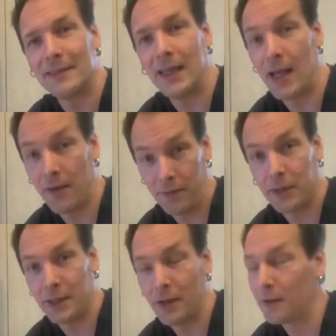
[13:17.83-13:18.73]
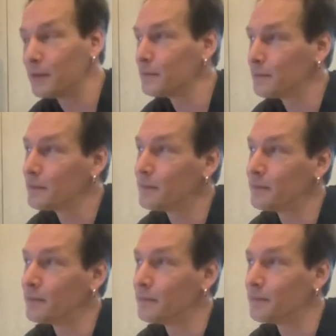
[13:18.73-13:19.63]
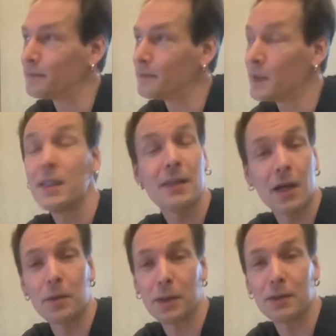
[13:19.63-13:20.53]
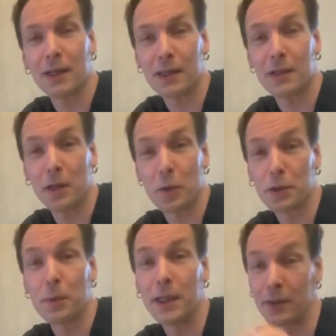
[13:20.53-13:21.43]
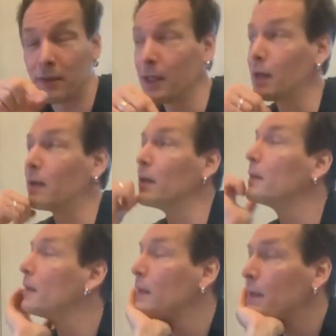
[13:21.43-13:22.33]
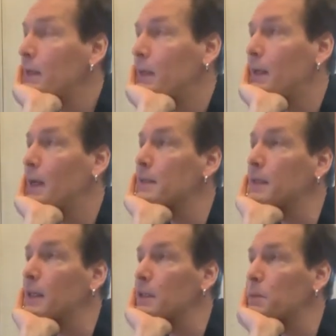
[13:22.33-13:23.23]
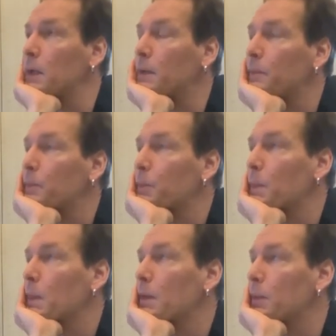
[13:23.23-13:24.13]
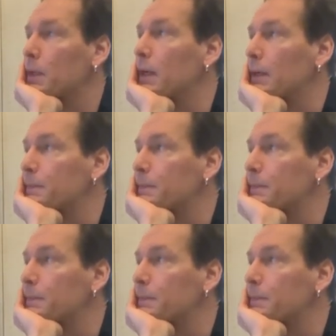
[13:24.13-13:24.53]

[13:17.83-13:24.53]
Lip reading: every year. This year was winter here in Helsinki as well. But yeah,